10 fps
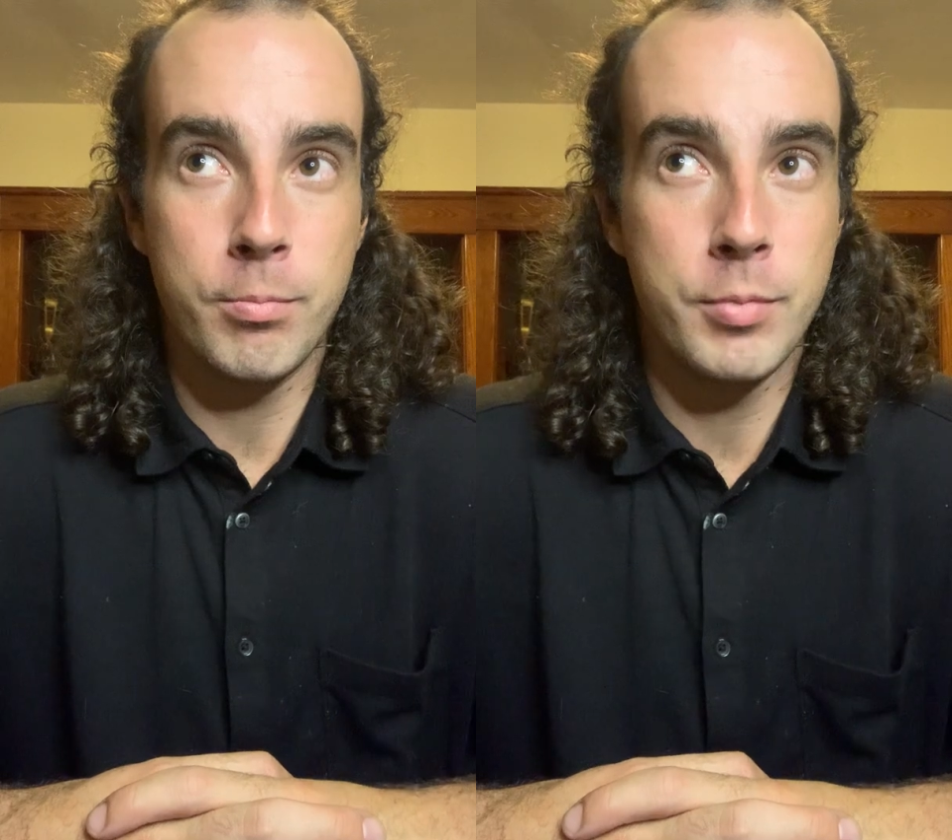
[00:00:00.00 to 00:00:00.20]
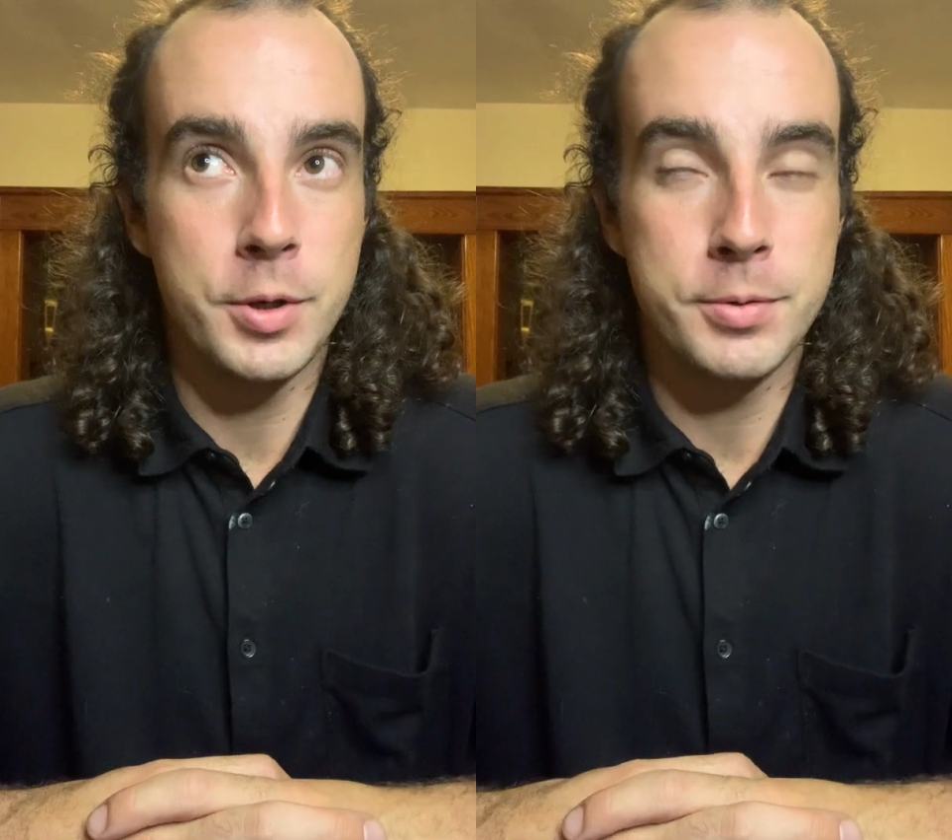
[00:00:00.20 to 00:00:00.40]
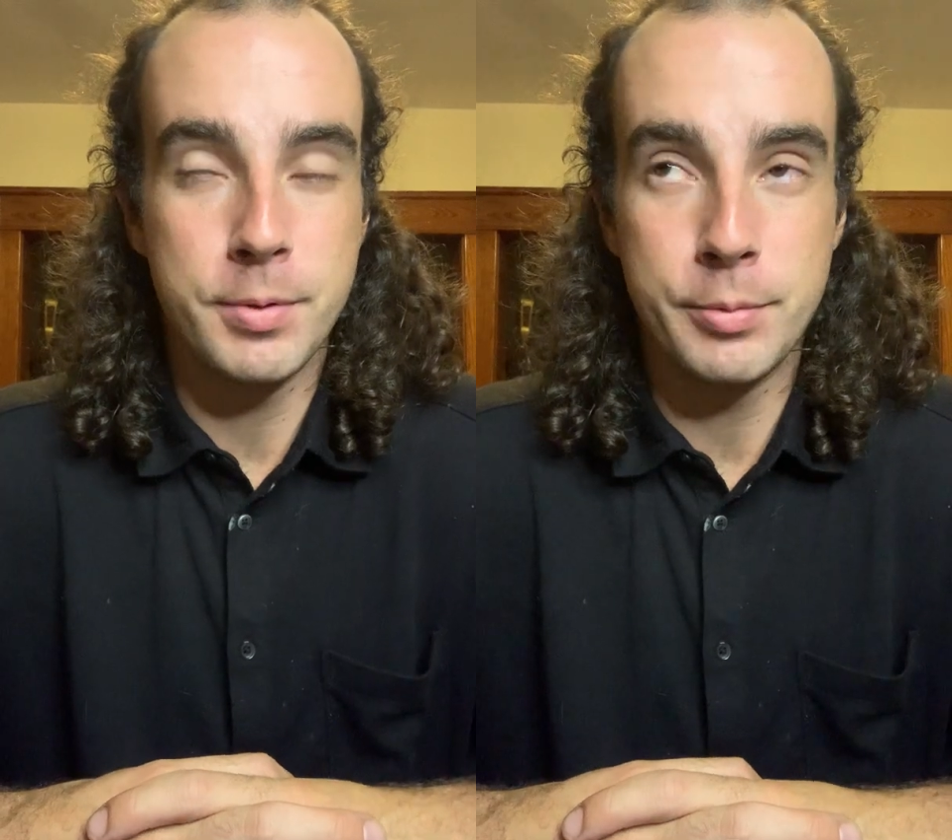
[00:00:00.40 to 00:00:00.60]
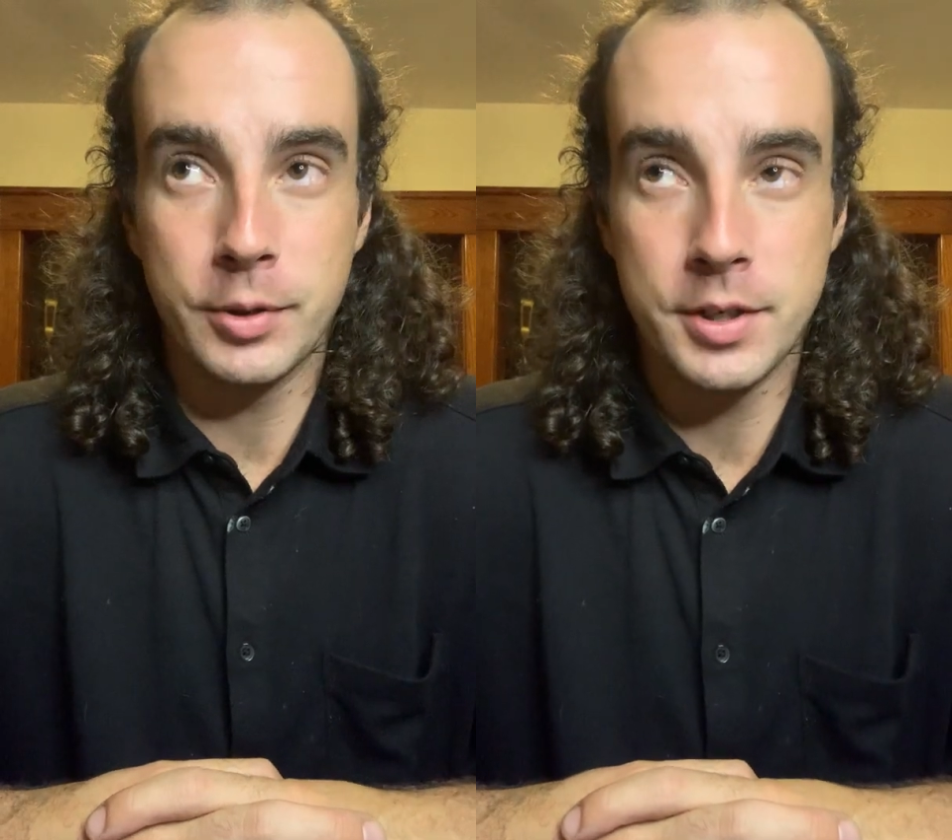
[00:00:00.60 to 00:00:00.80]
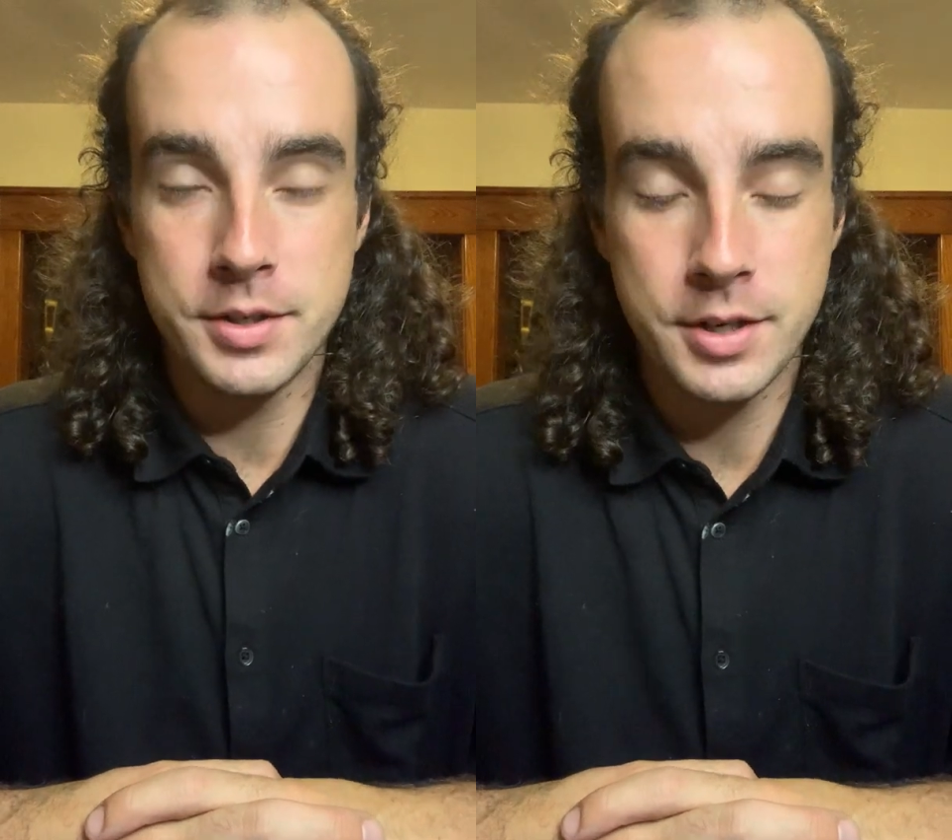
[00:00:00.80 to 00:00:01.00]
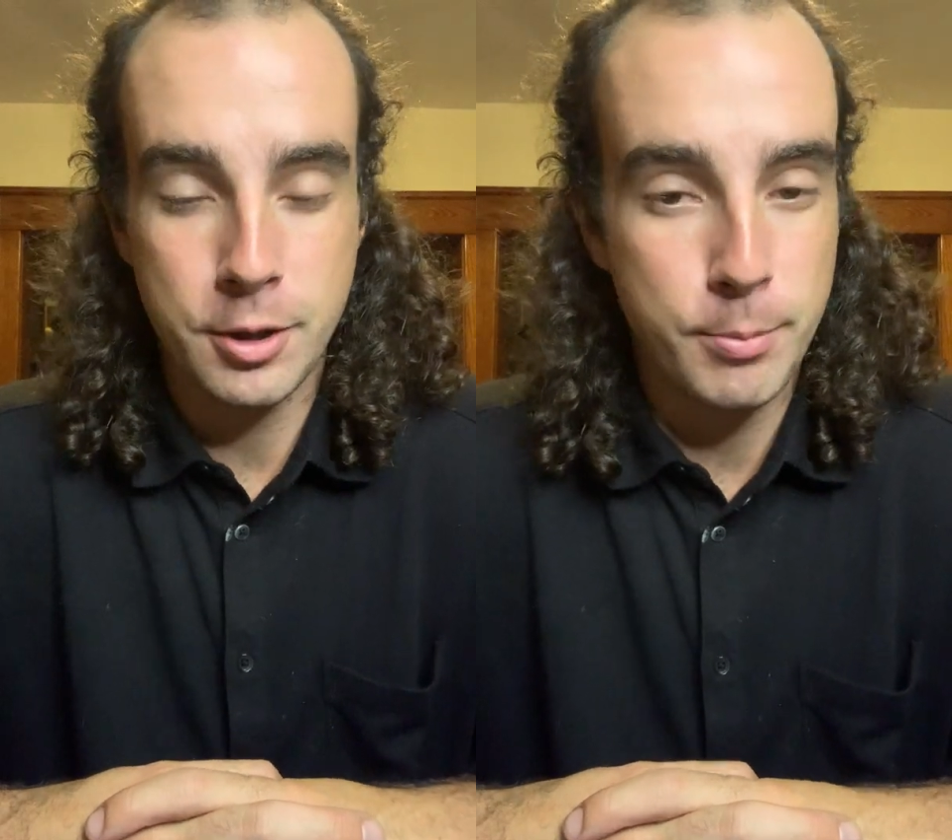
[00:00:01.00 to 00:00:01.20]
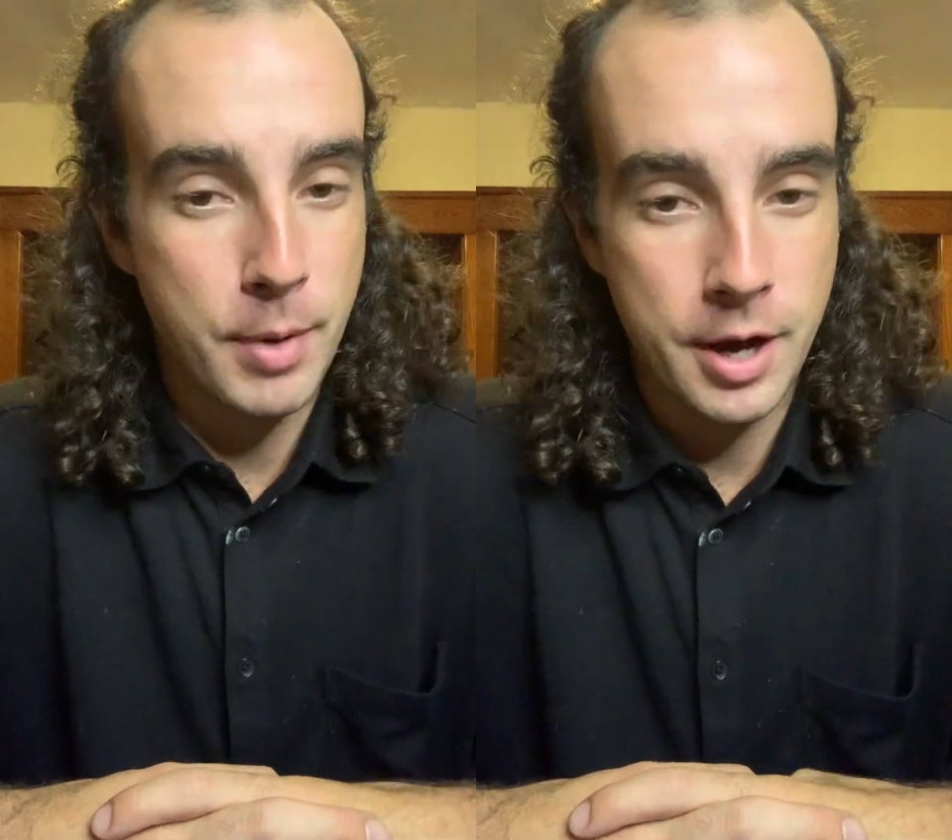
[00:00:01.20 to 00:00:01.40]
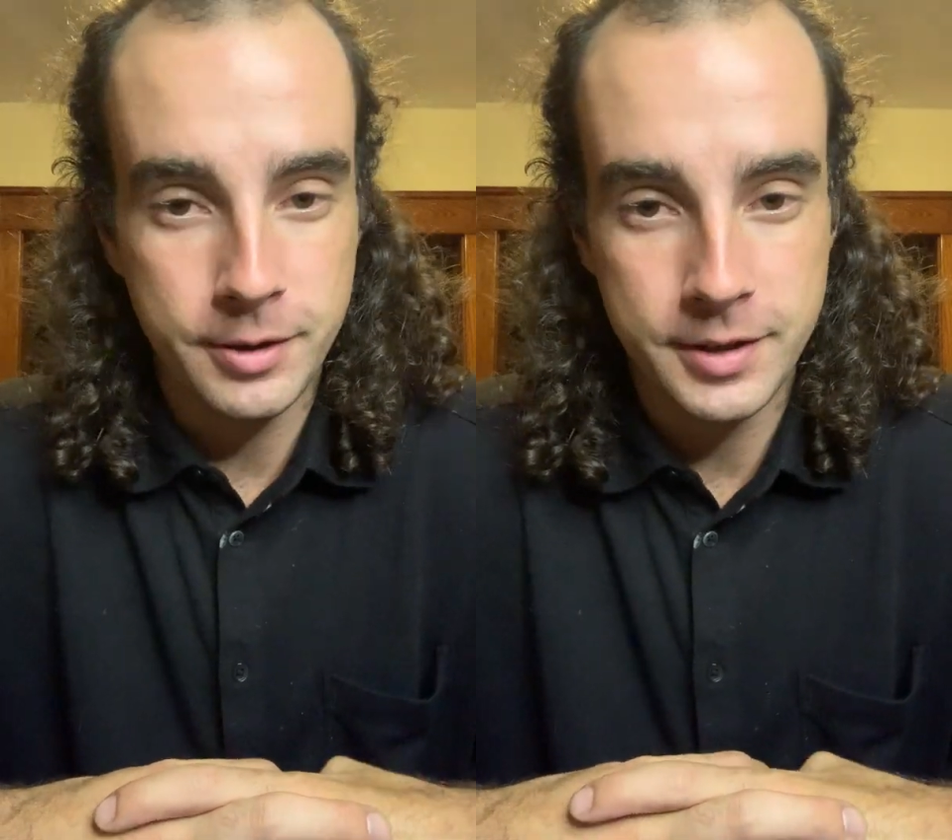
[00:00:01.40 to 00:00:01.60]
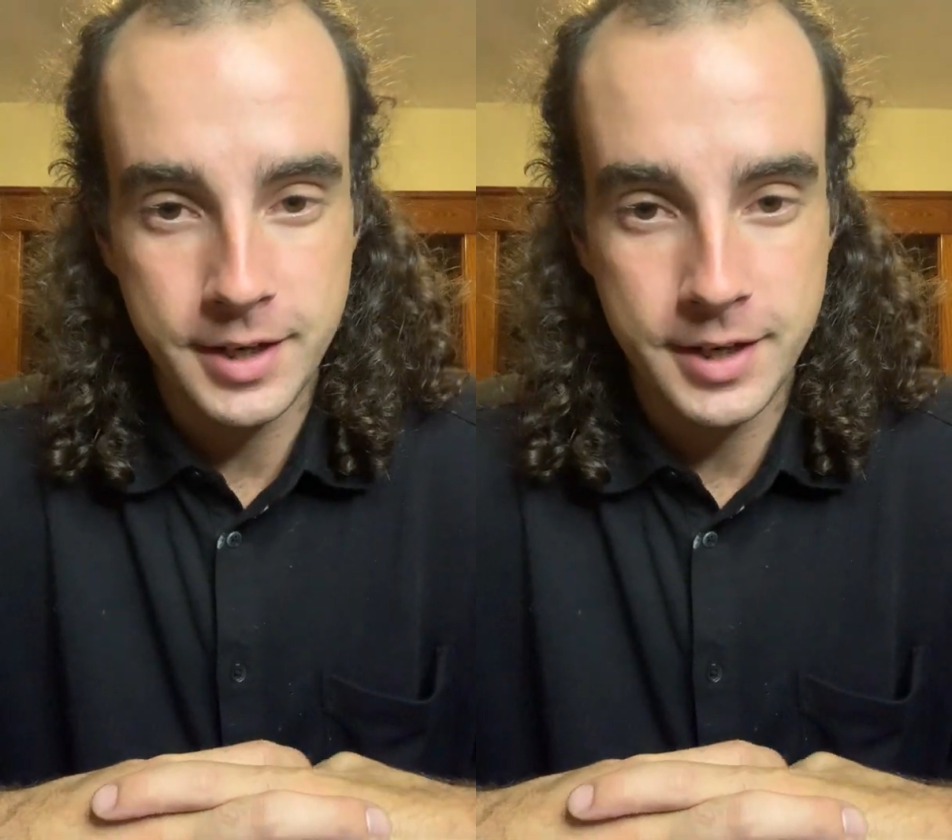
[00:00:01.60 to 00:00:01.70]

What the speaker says: most people consider modern